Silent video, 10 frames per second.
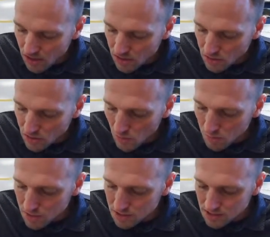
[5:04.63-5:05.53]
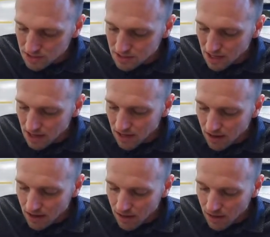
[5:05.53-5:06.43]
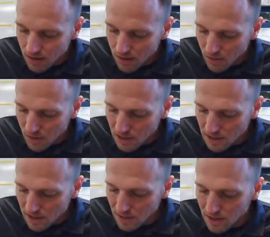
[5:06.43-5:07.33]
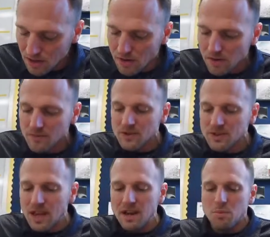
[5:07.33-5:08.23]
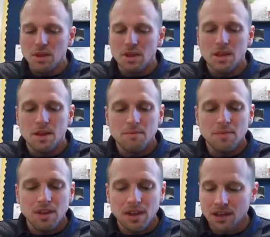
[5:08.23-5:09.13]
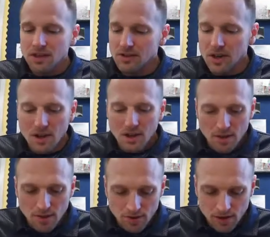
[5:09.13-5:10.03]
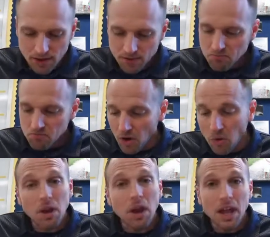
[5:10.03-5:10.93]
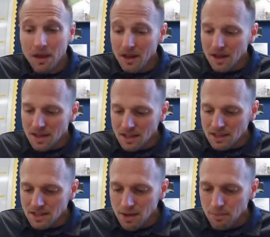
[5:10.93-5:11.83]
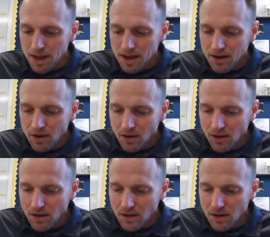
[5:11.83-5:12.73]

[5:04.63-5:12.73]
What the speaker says: So our missing side, right down here, side B, is 30. Okay, that's not bad at all.